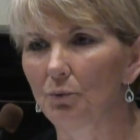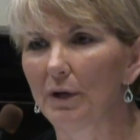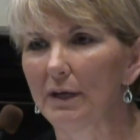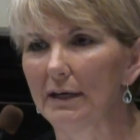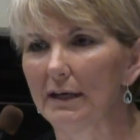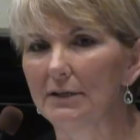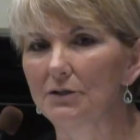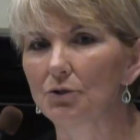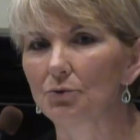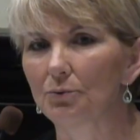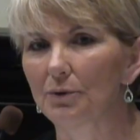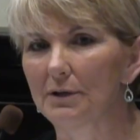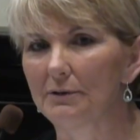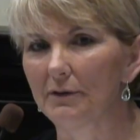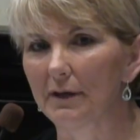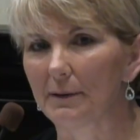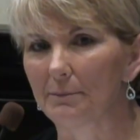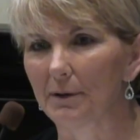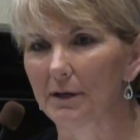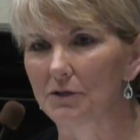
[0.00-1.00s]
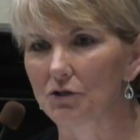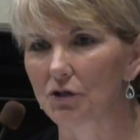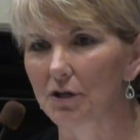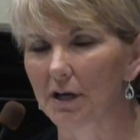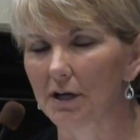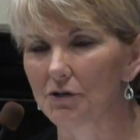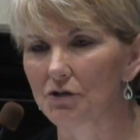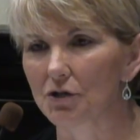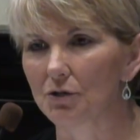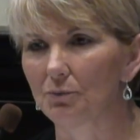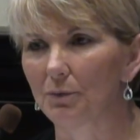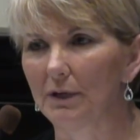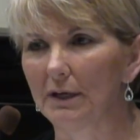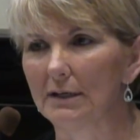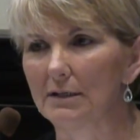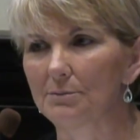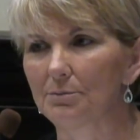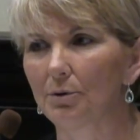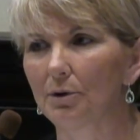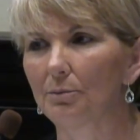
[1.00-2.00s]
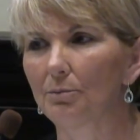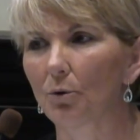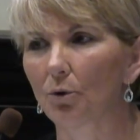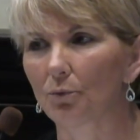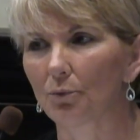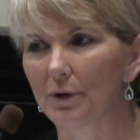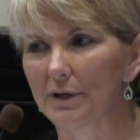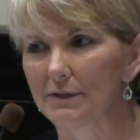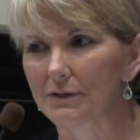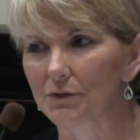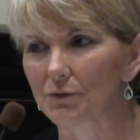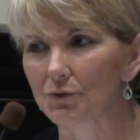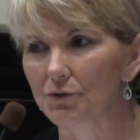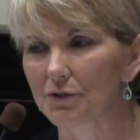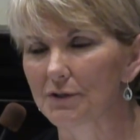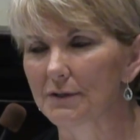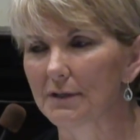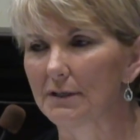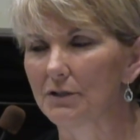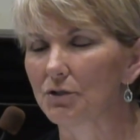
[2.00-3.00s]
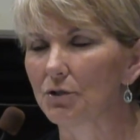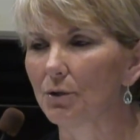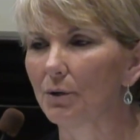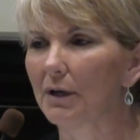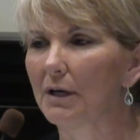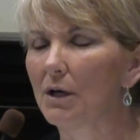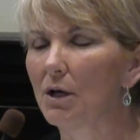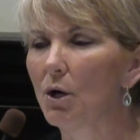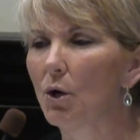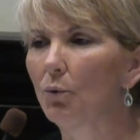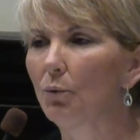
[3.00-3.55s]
We need to revamp education. We need to put more resources into it.